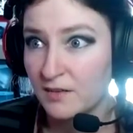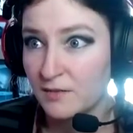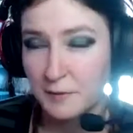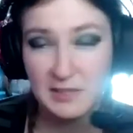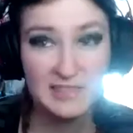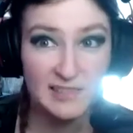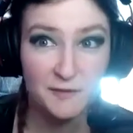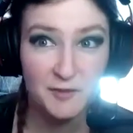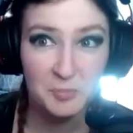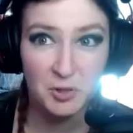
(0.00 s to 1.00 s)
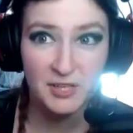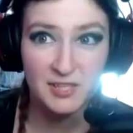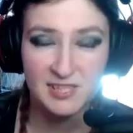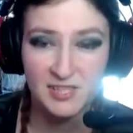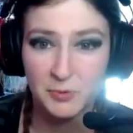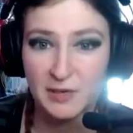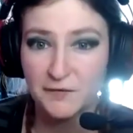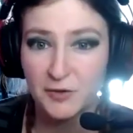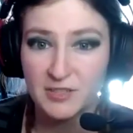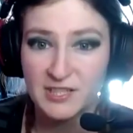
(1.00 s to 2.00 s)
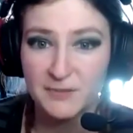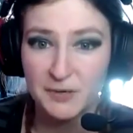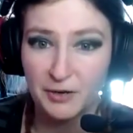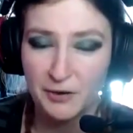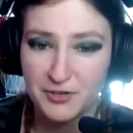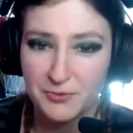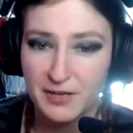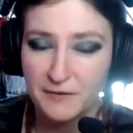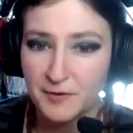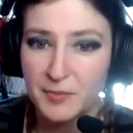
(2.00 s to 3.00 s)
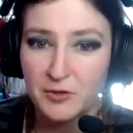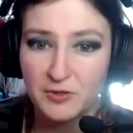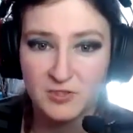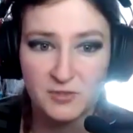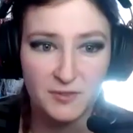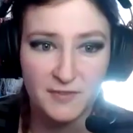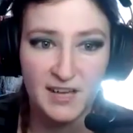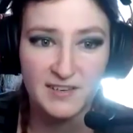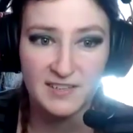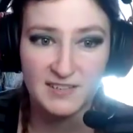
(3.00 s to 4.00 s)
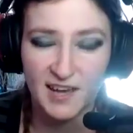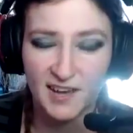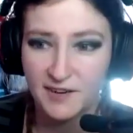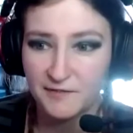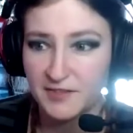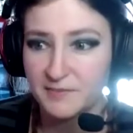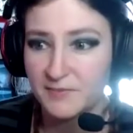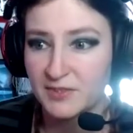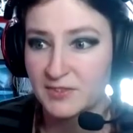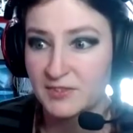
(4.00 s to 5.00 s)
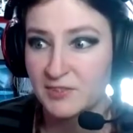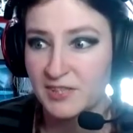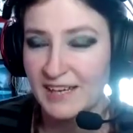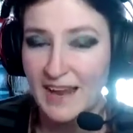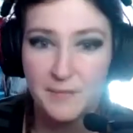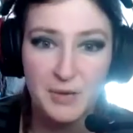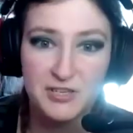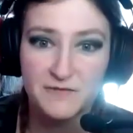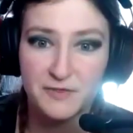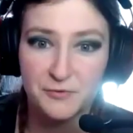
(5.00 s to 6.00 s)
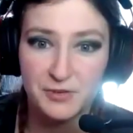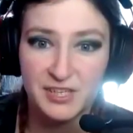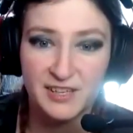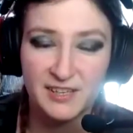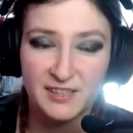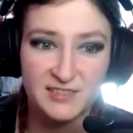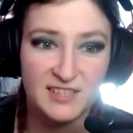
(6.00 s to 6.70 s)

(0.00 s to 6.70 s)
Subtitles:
fully self-employed since 2014 when I graduated from the Hull School of Art and Design after studying animation for 3 years.